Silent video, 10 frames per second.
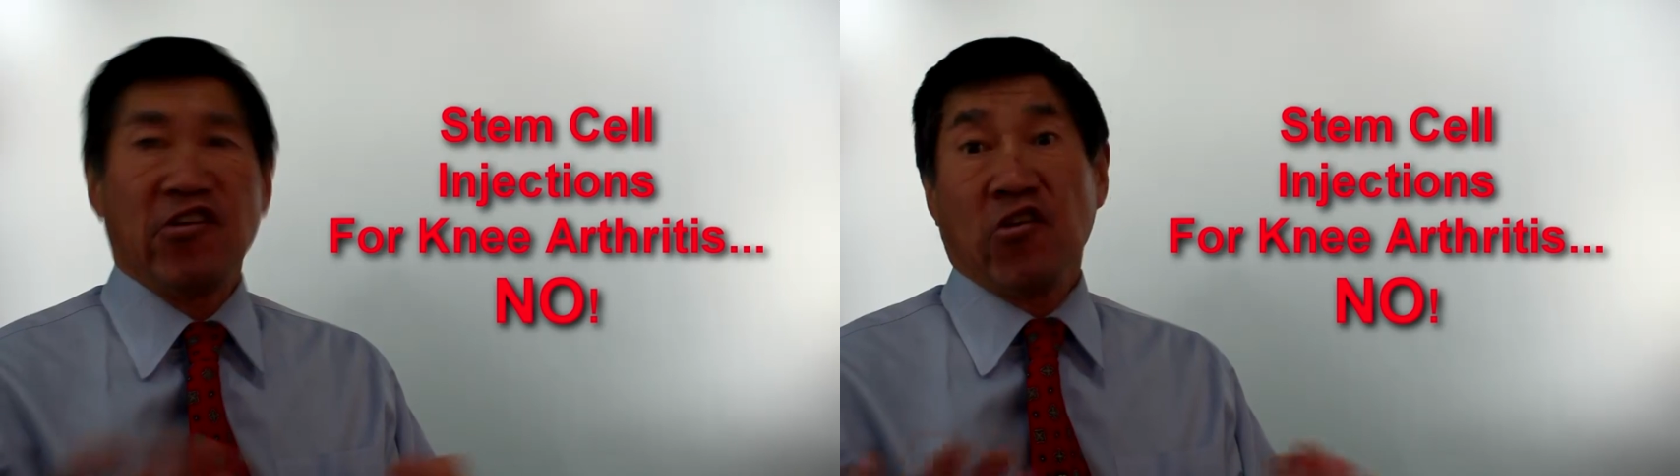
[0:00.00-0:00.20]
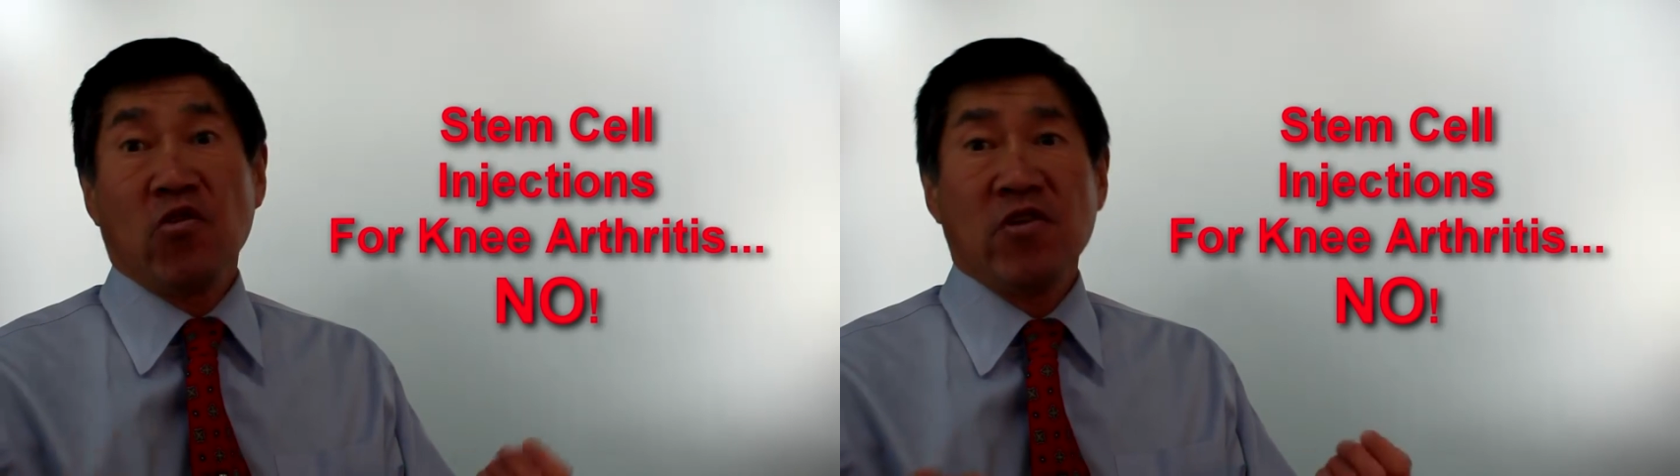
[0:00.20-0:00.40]

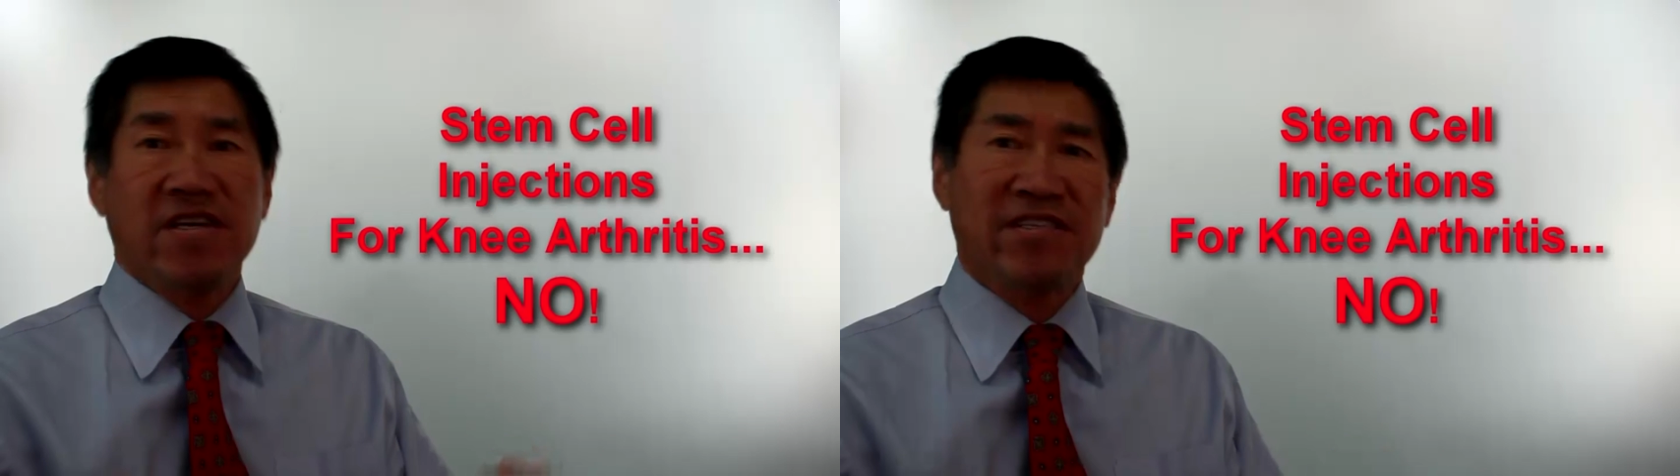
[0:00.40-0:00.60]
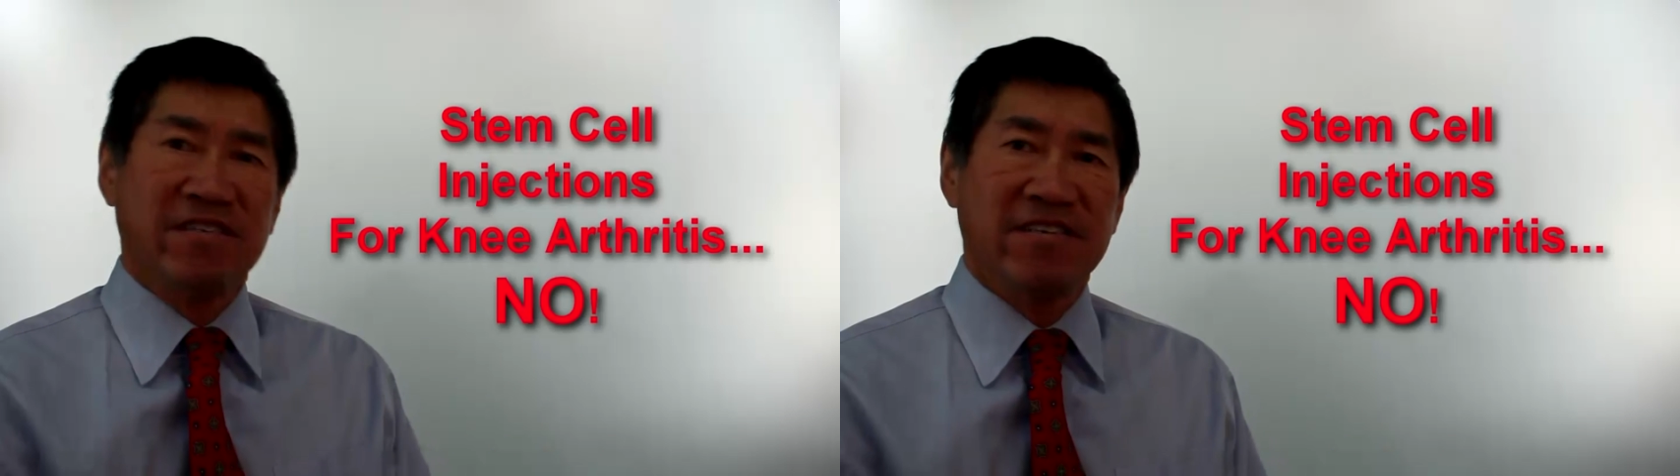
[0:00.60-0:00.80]

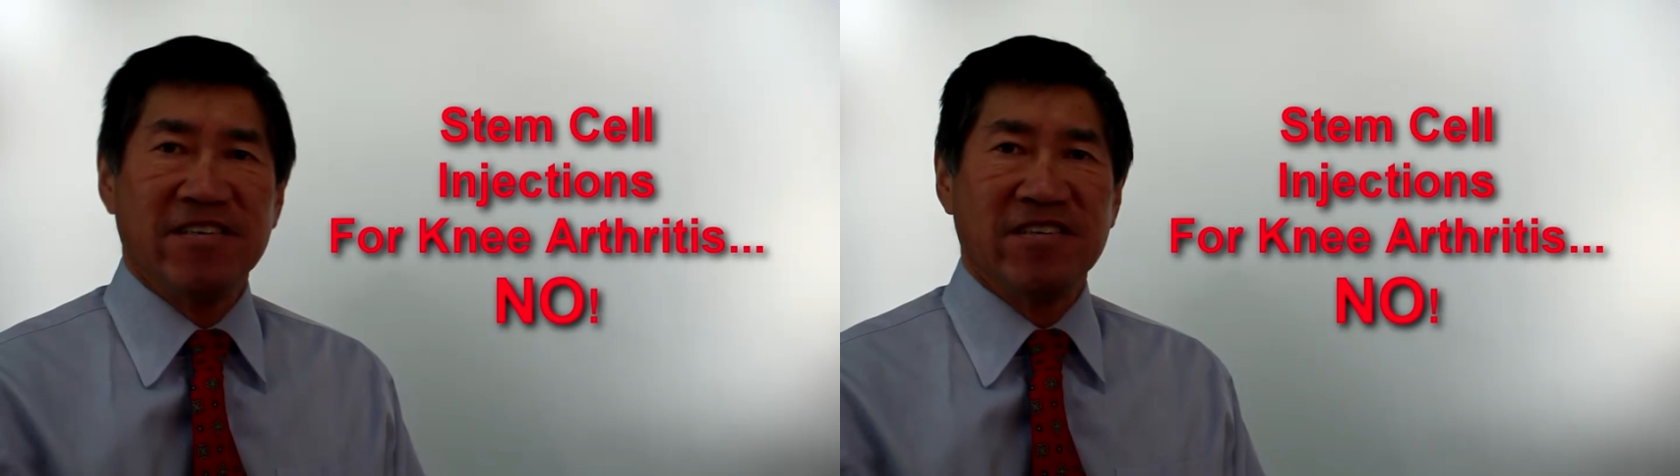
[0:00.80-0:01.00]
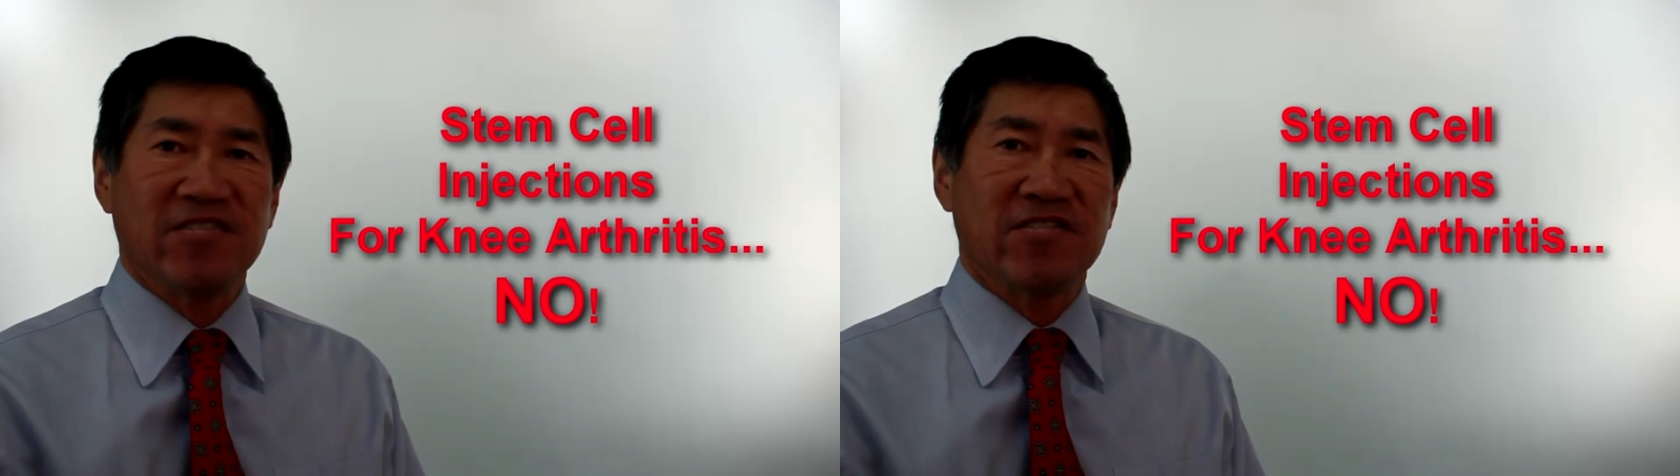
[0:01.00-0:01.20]
joint
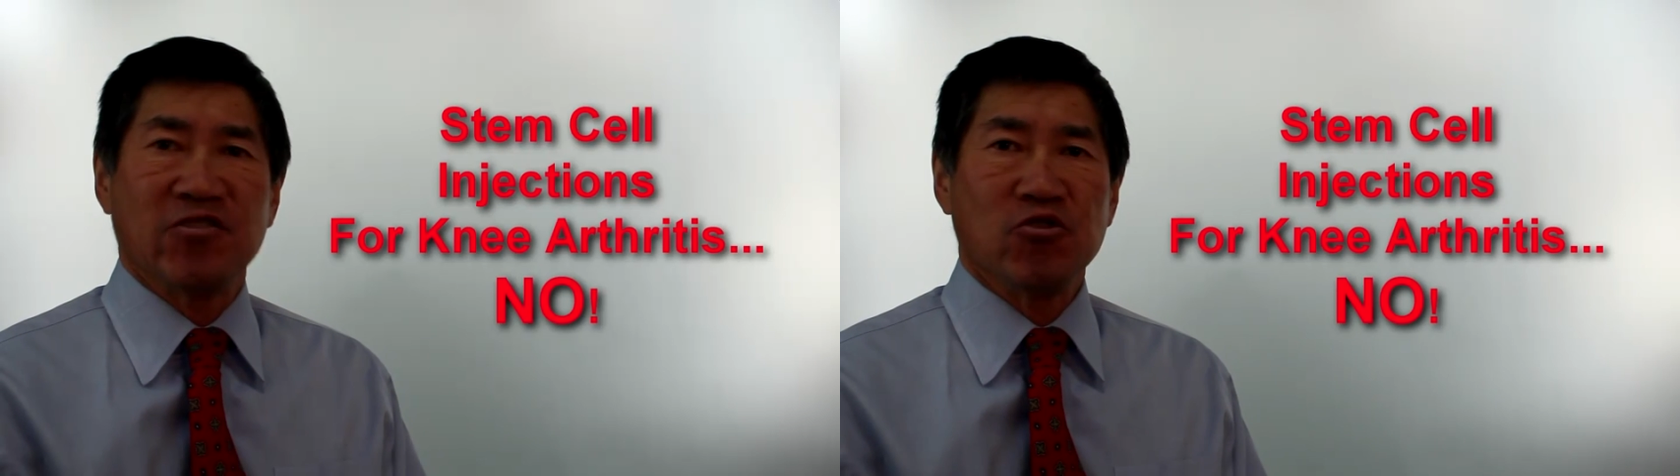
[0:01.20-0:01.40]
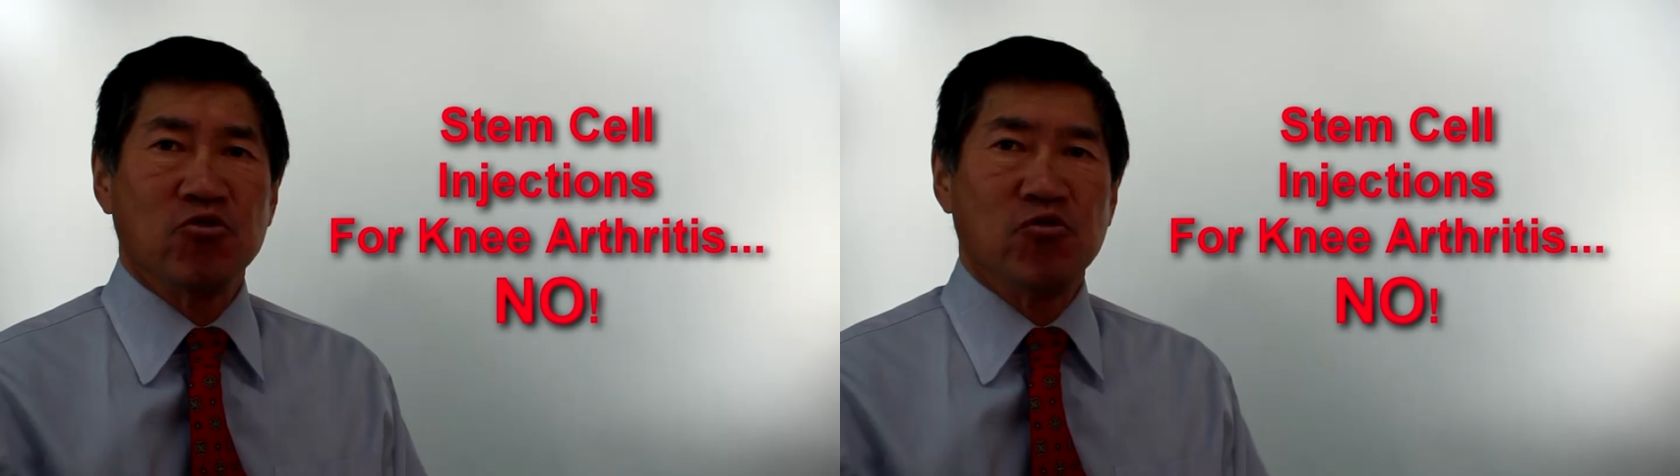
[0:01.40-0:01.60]
is
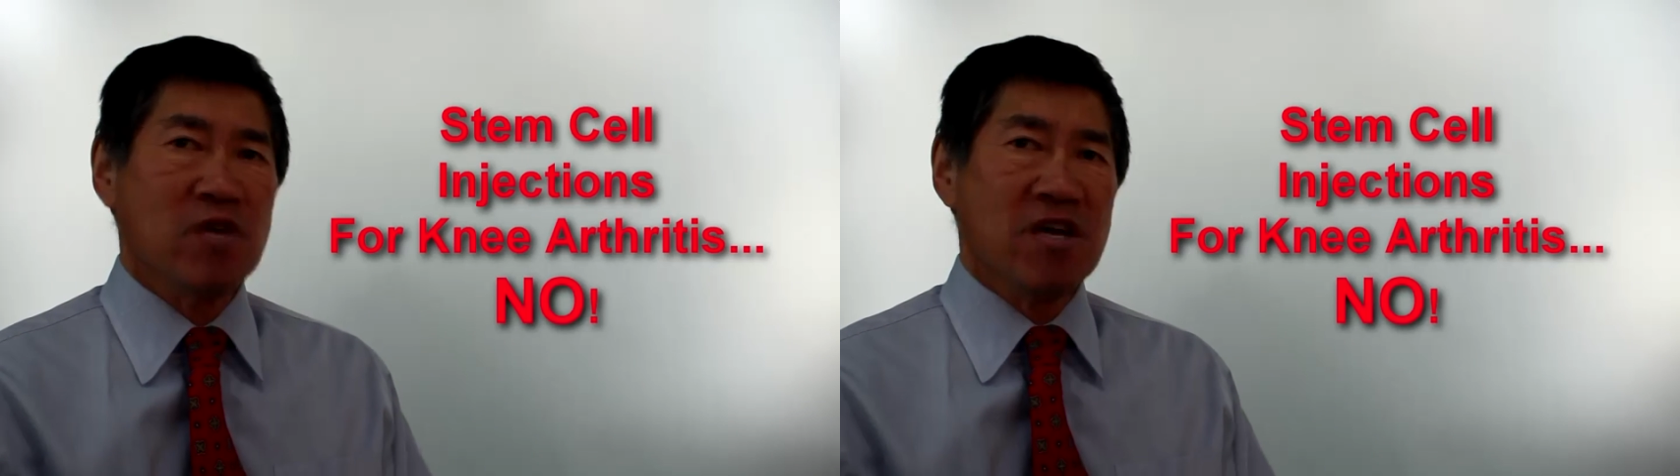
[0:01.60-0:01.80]
to